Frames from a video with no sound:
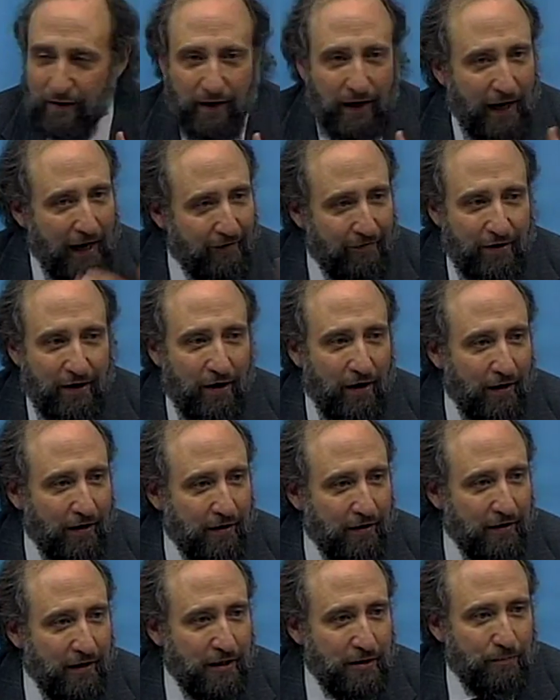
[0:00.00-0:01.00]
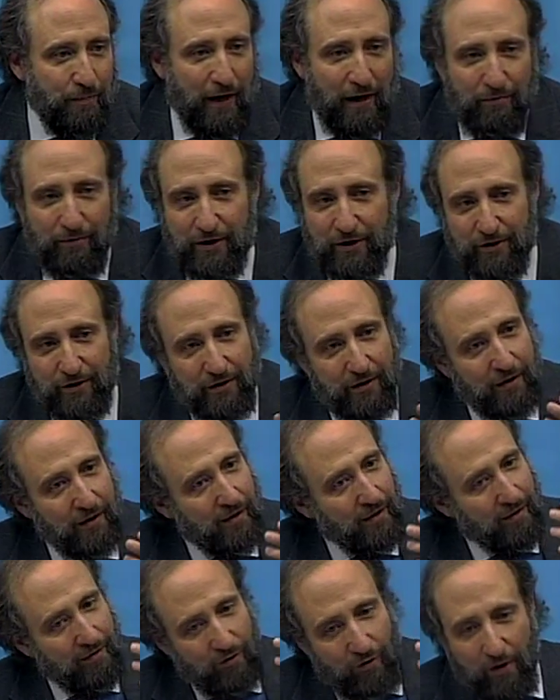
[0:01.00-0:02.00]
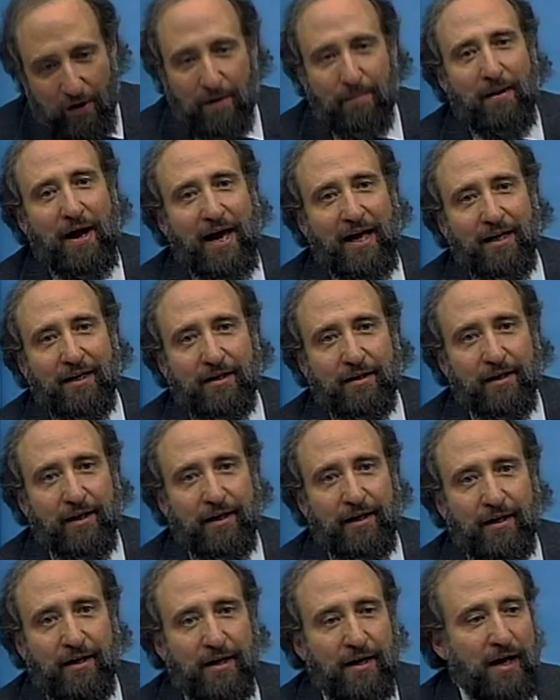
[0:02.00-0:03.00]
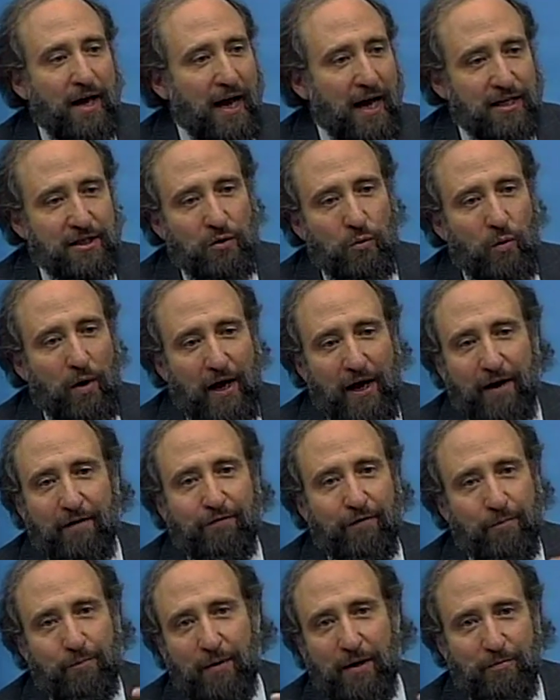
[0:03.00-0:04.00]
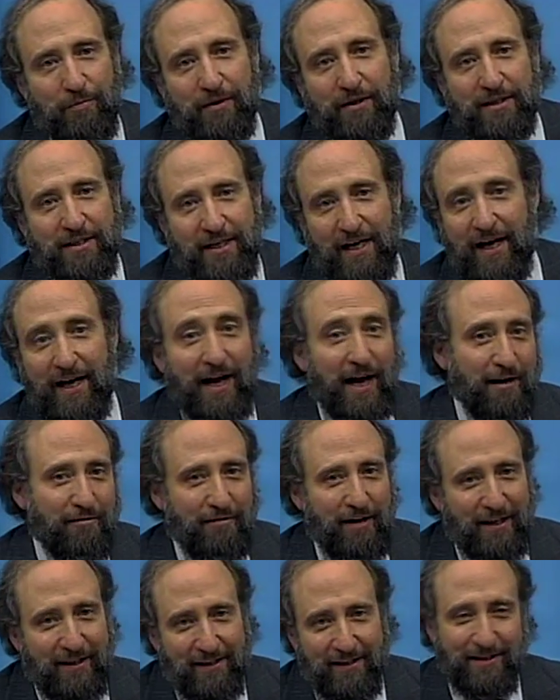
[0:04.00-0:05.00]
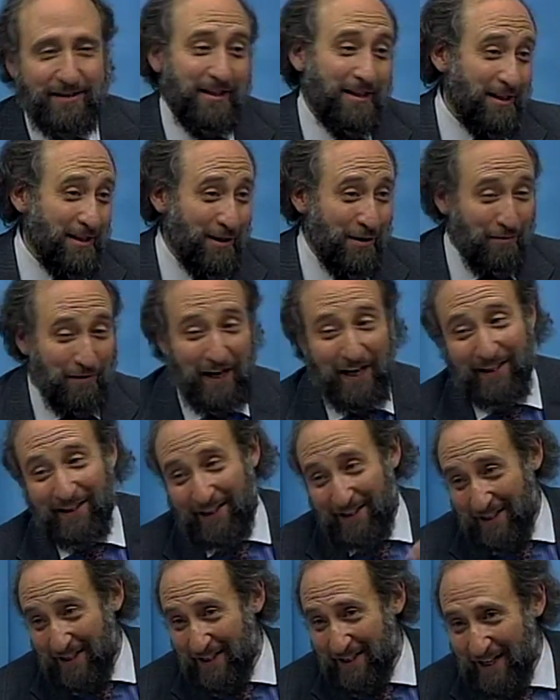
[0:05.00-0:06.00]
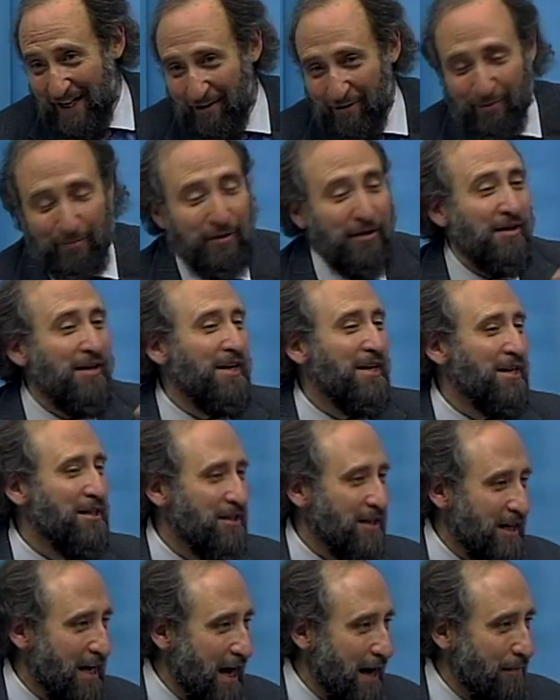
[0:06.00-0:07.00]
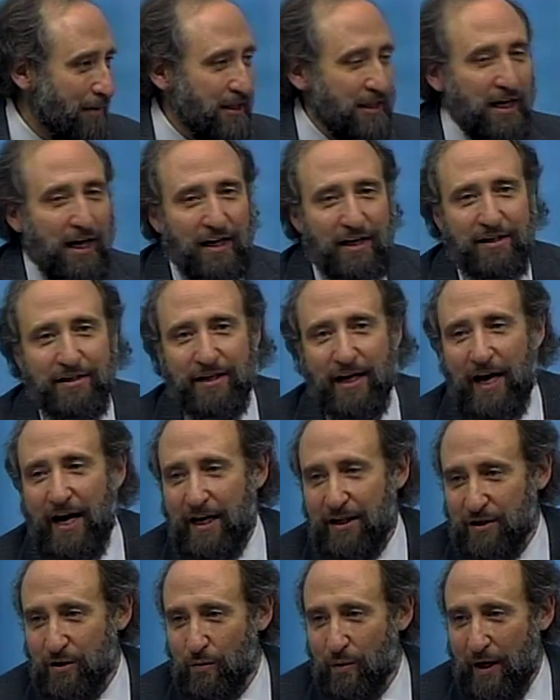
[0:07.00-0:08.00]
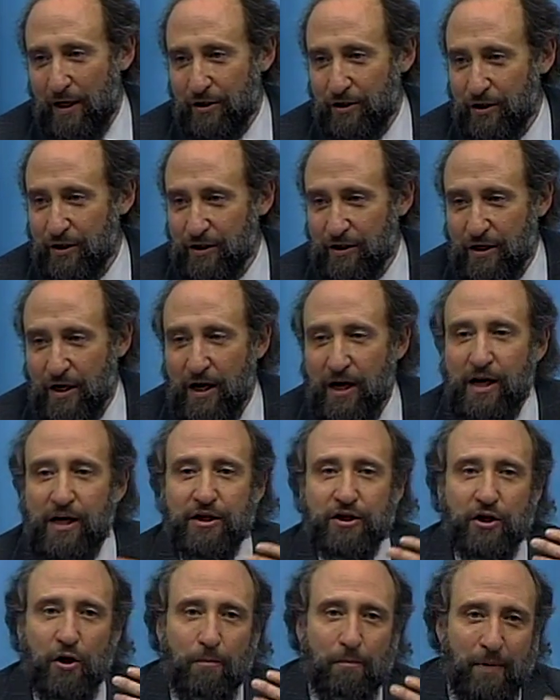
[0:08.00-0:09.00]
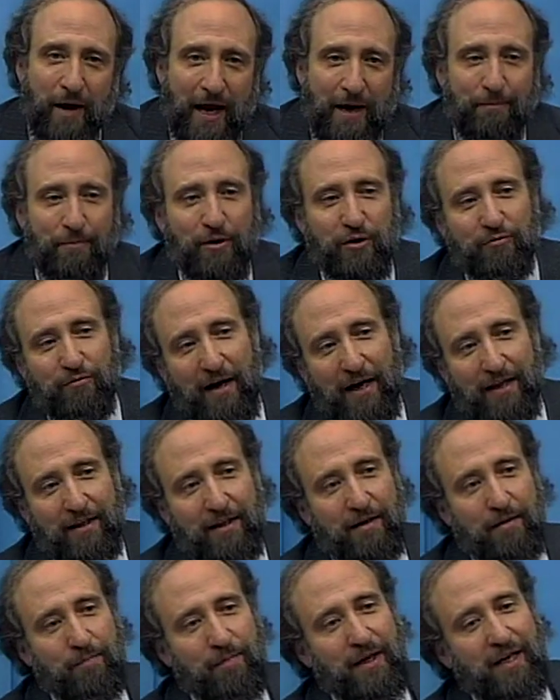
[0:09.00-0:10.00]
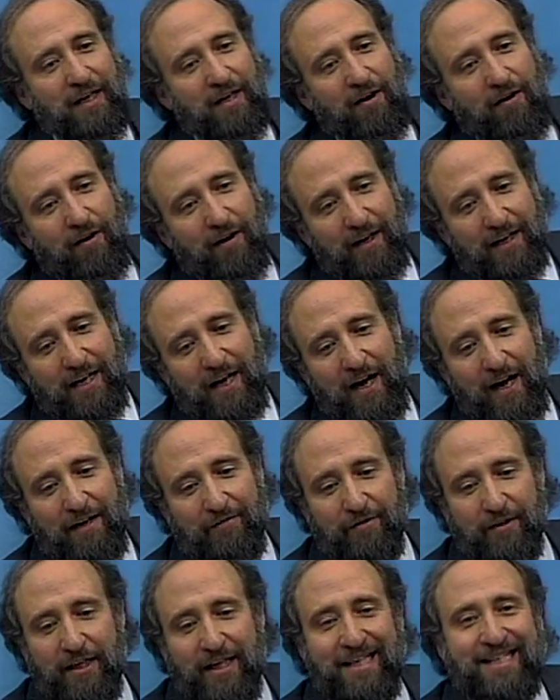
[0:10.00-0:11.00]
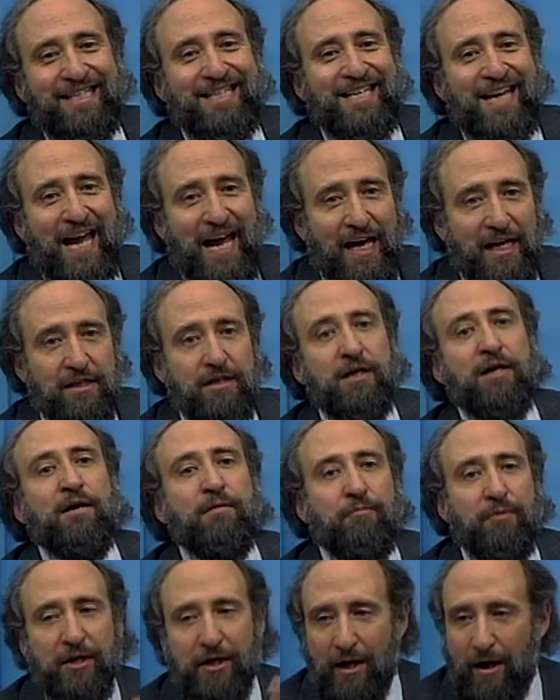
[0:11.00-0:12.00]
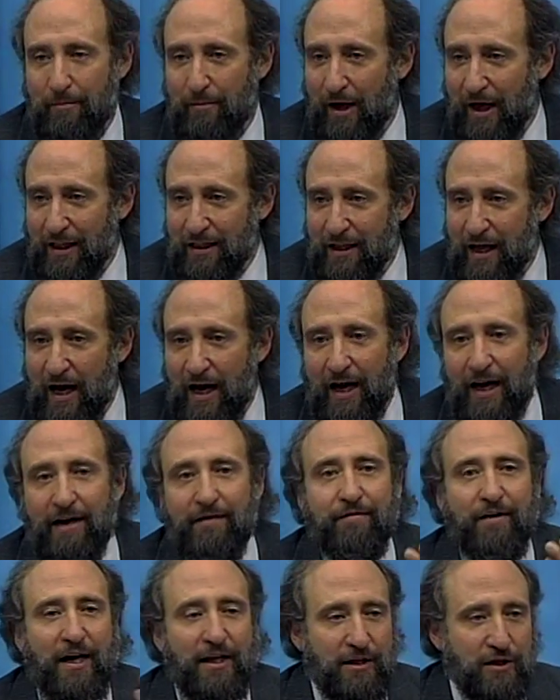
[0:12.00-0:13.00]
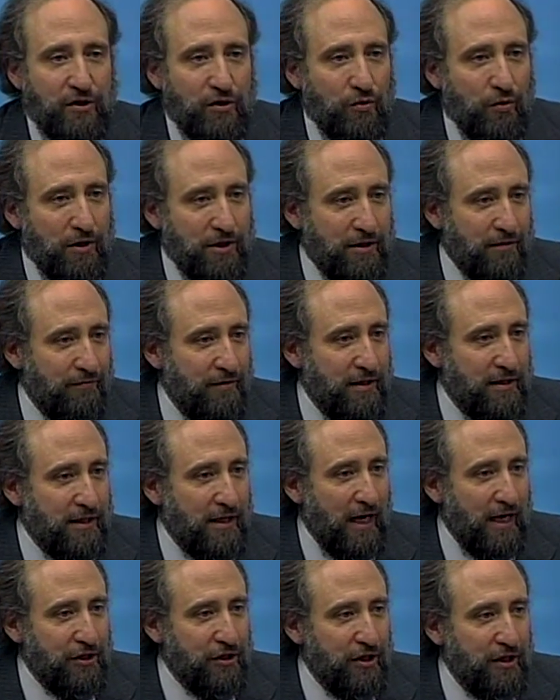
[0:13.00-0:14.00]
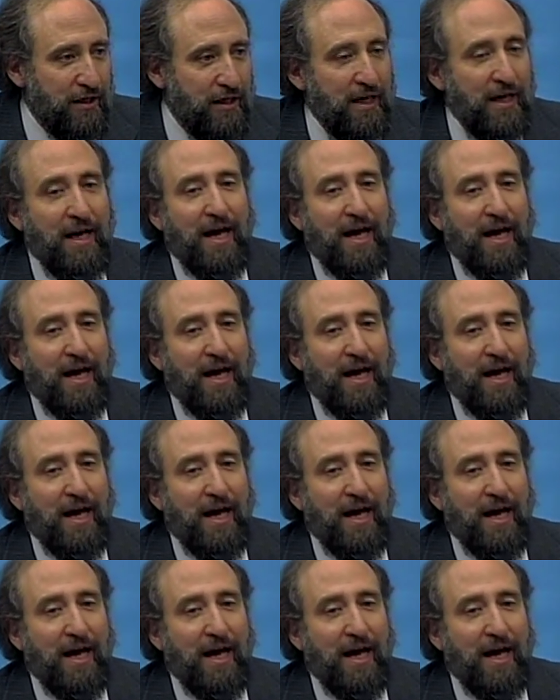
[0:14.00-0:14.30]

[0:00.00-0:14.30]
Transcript: Every article that's published automatically has a way for people to say, I read this is great, this is terrible, to comment on it, to ask questions. So papers, rather than being archival and dead, become alive and the source of discussion